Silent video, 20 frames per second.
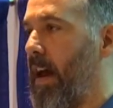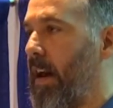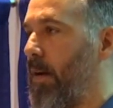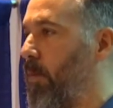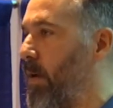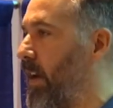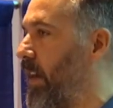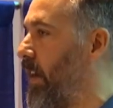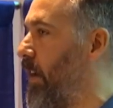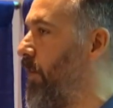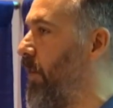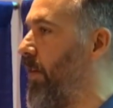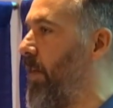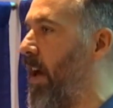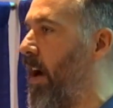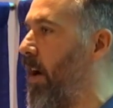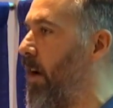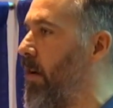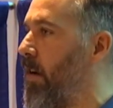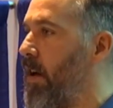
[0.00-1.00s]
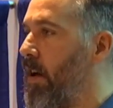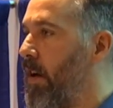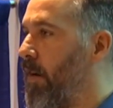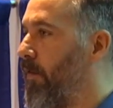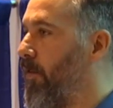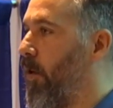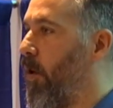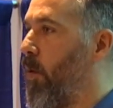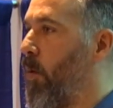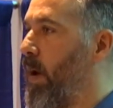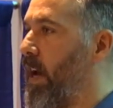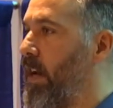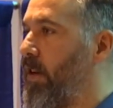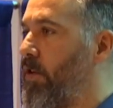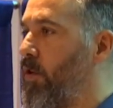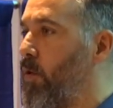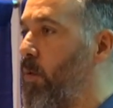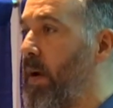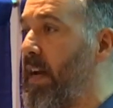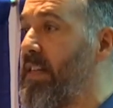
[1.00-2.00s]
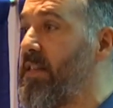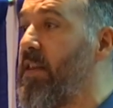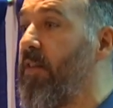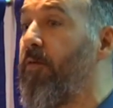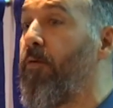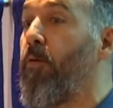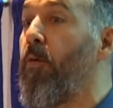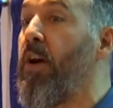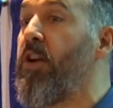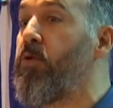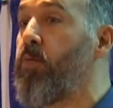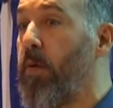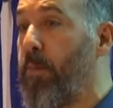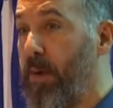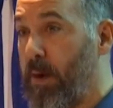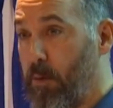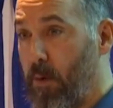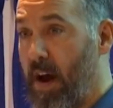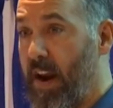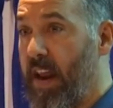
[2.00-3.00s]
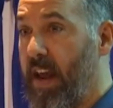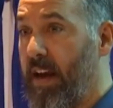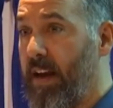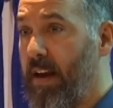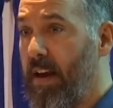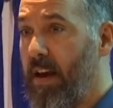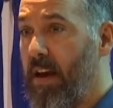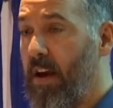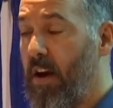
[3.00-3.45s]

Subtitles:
and we'd leave it there for a week, 2 weeks. The fridge would be running.